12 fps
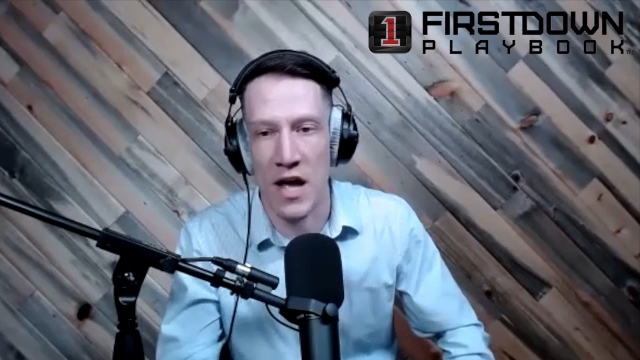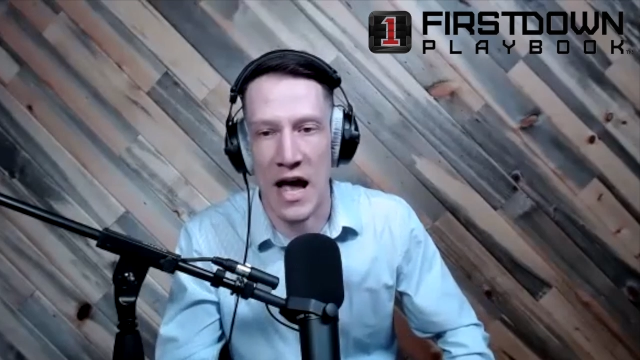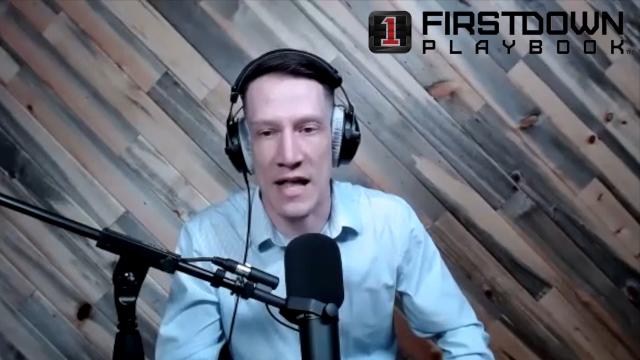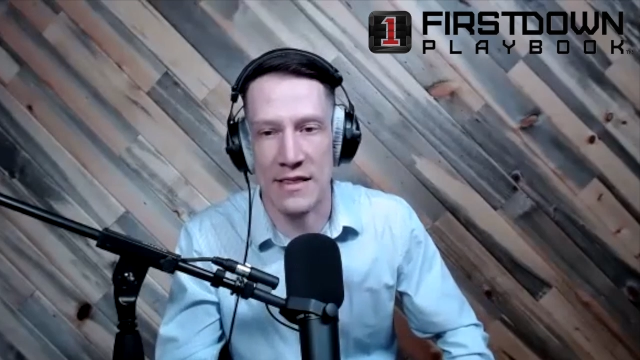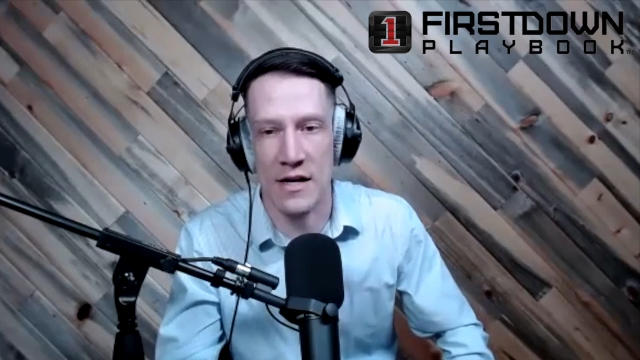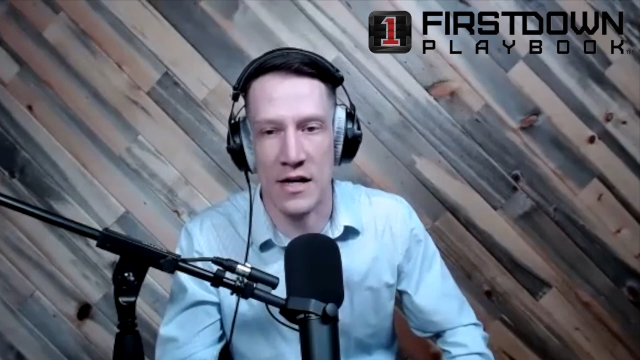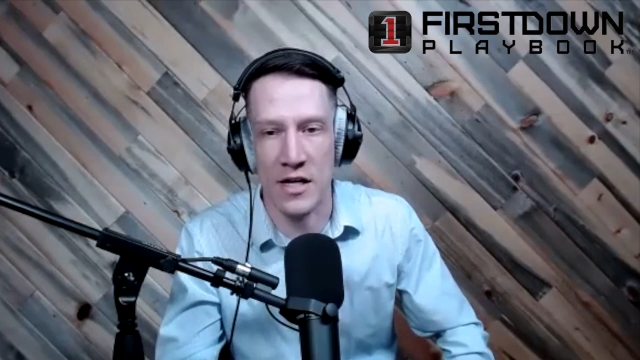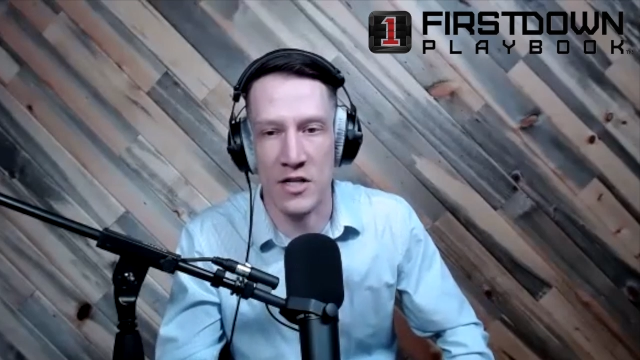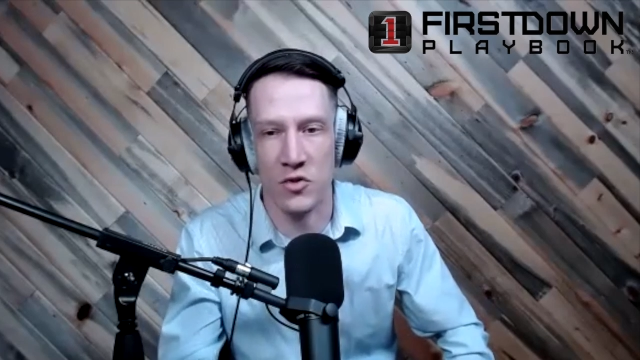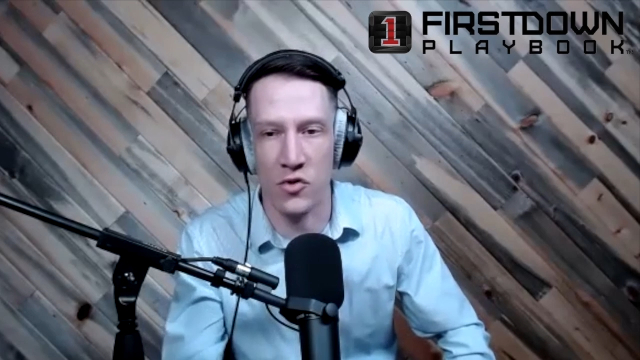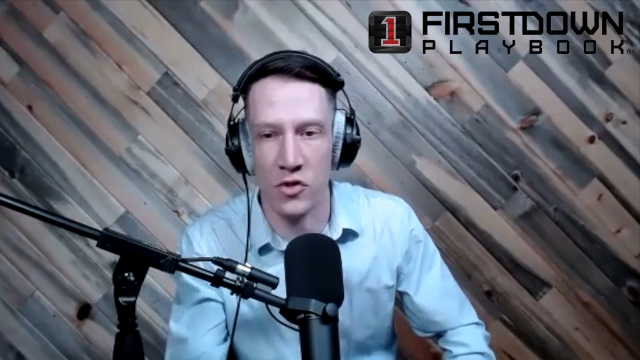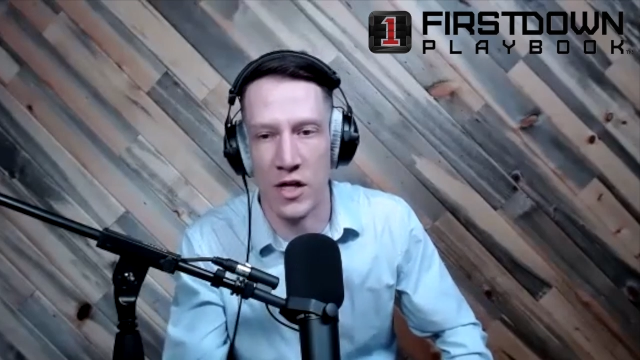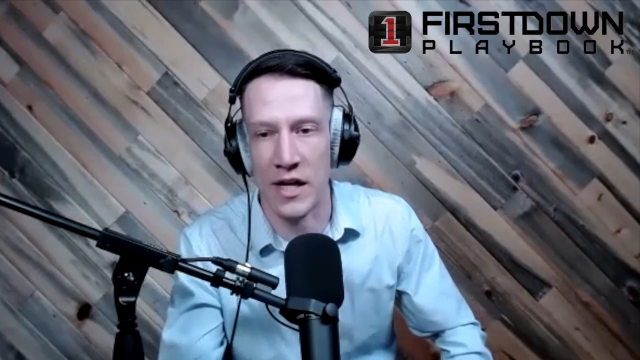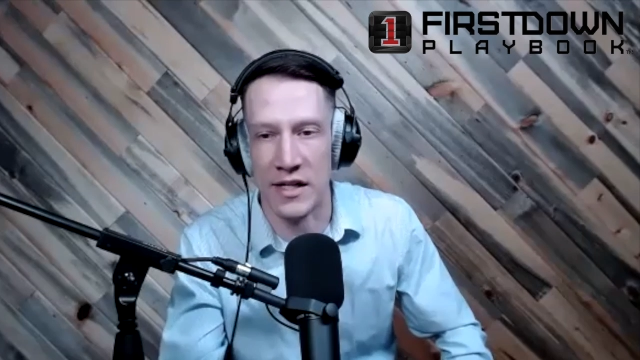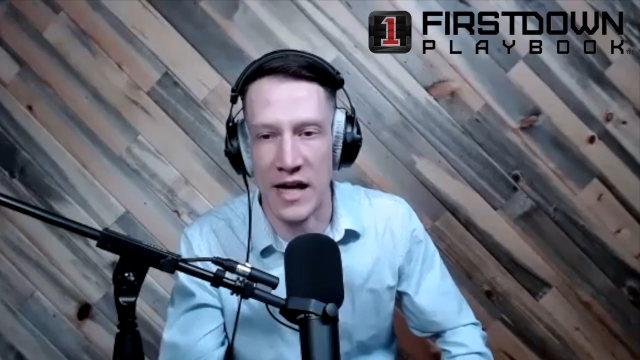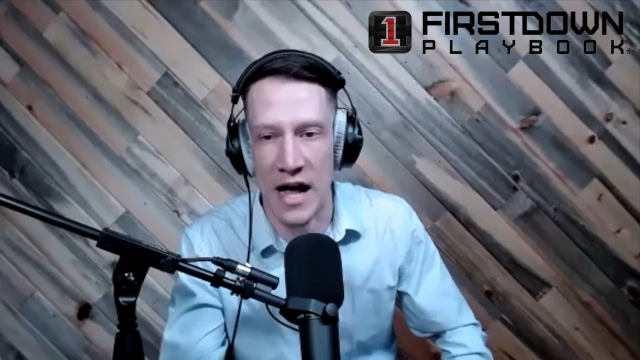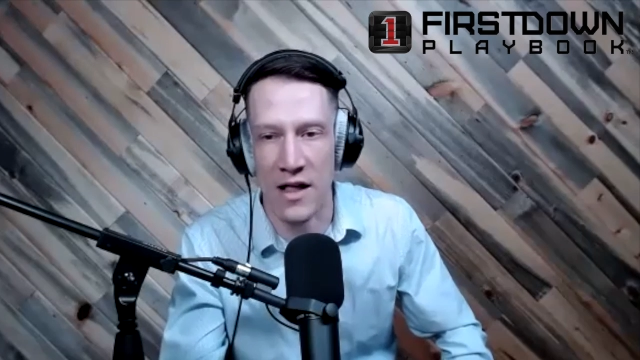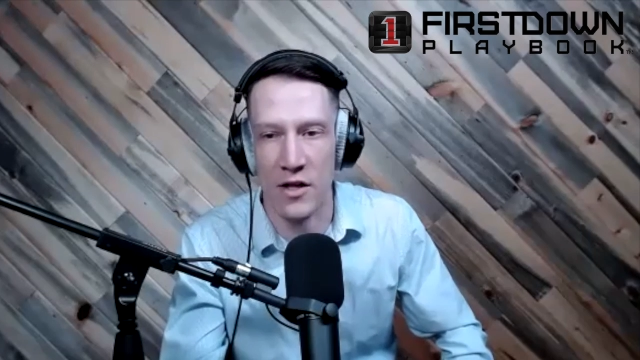at the high school and
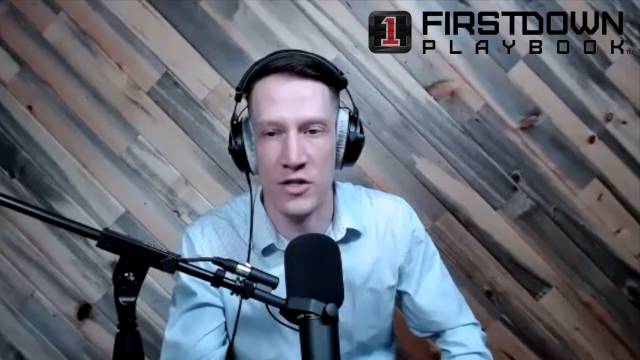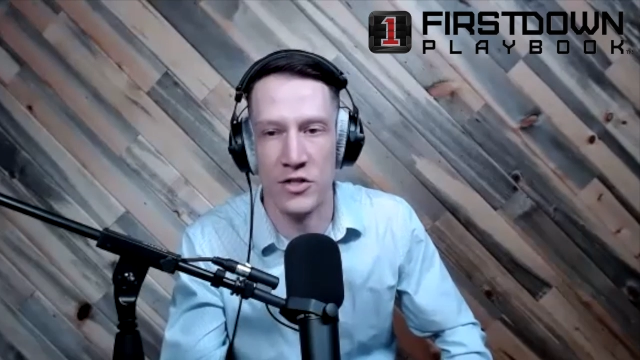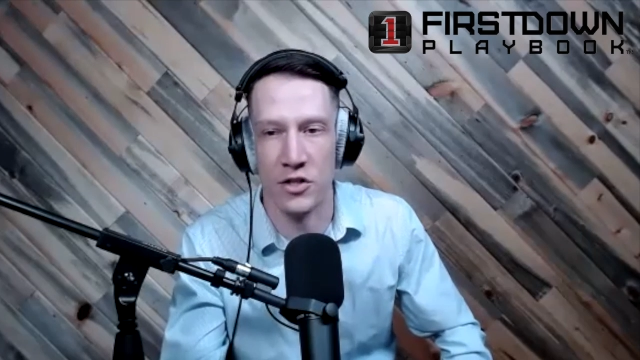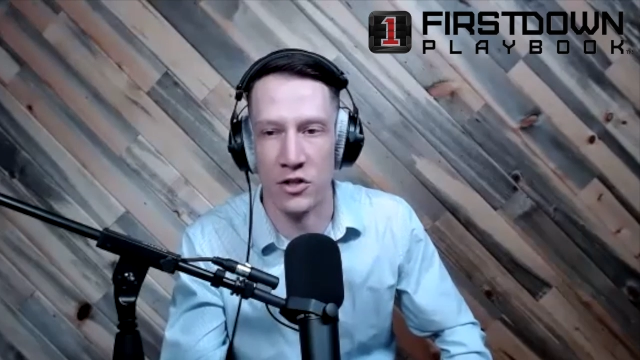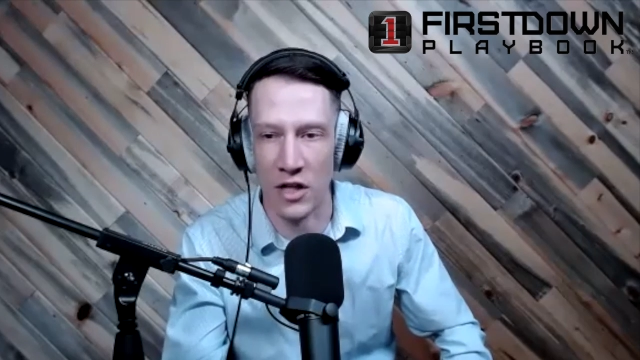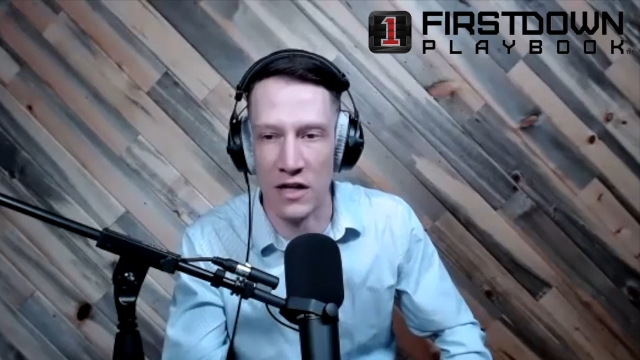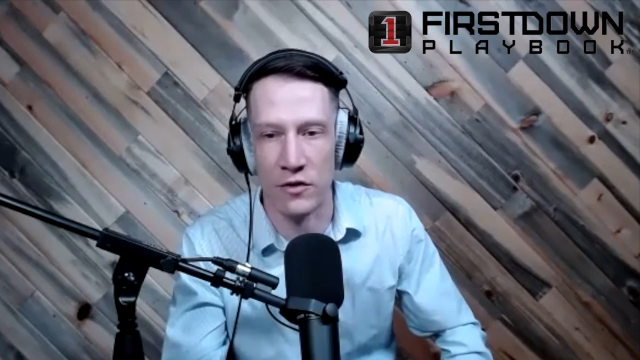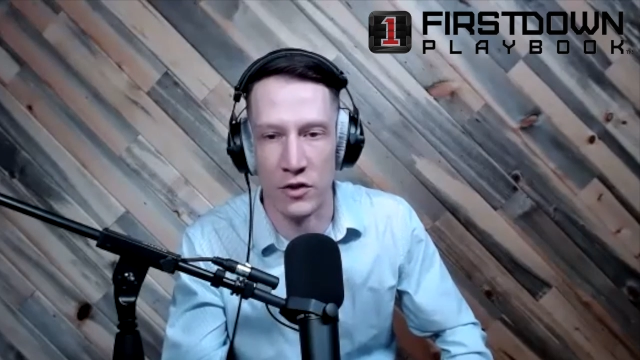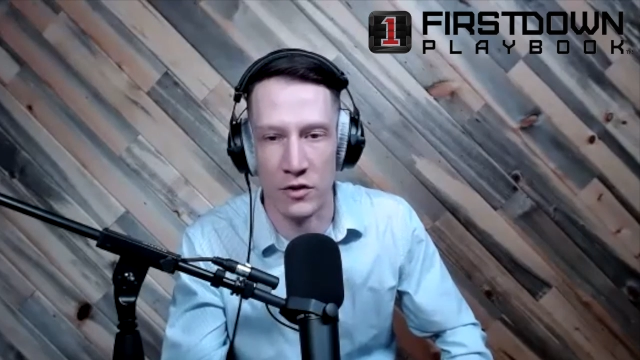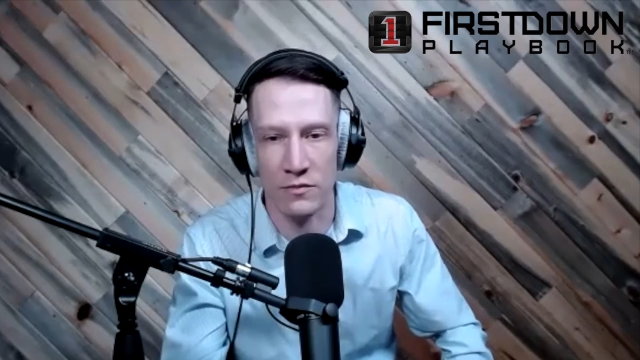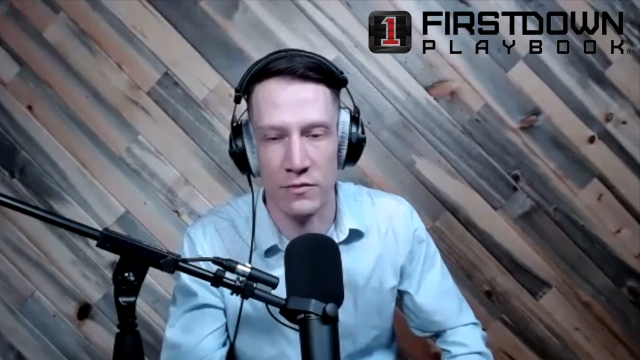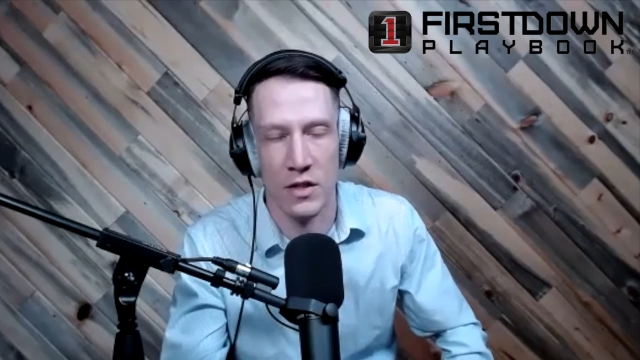college level,